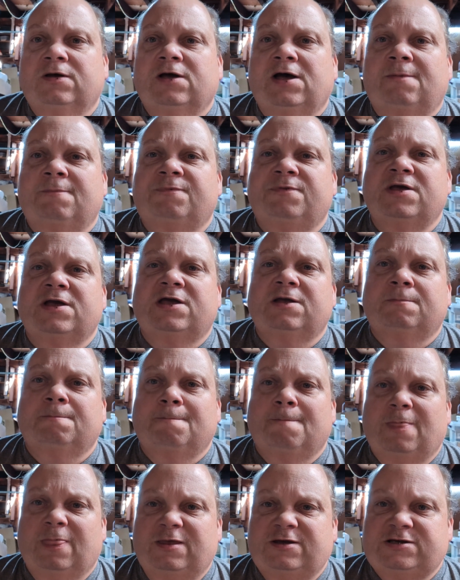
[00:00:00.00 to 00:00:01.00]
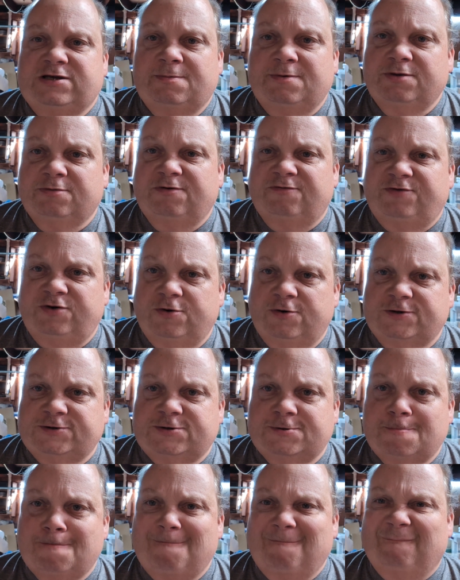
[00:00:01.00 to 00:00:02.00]
I'm thinking some of the
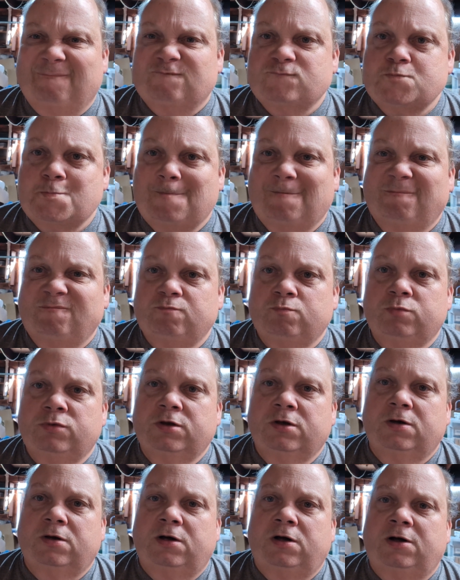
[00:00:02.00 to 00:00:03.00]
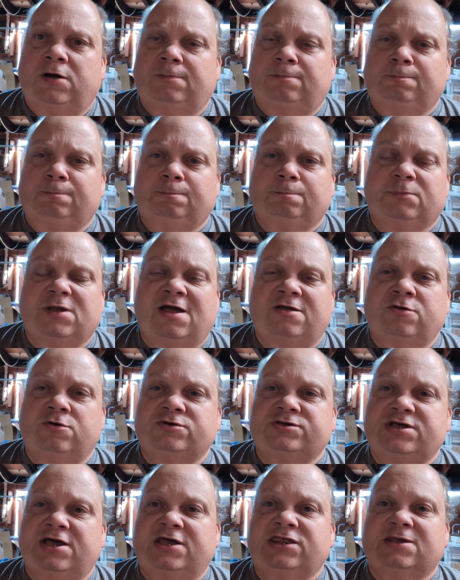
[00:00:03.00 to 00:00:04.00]
reviewers, I
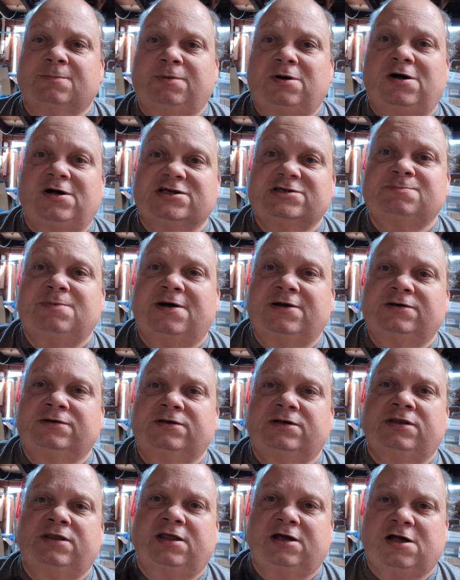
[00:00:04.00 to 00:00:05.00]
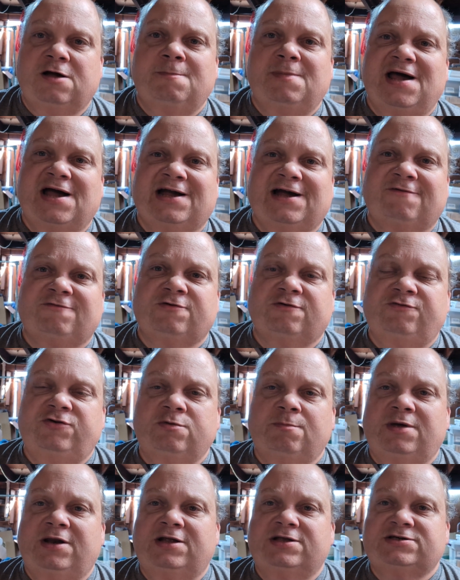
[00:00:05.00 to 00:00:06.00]
noticed they hit the pause button and they come back after a
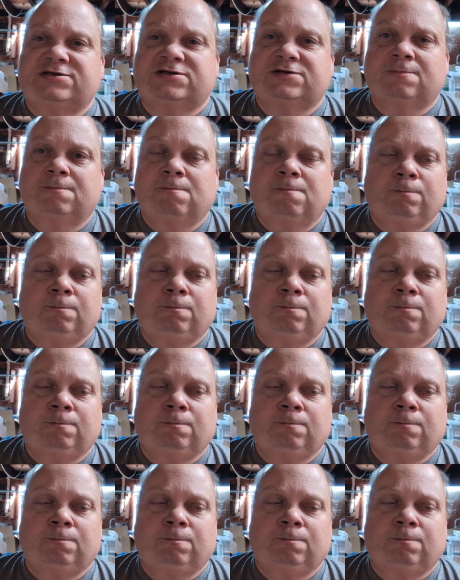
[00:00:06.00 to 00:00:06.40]
few minutes.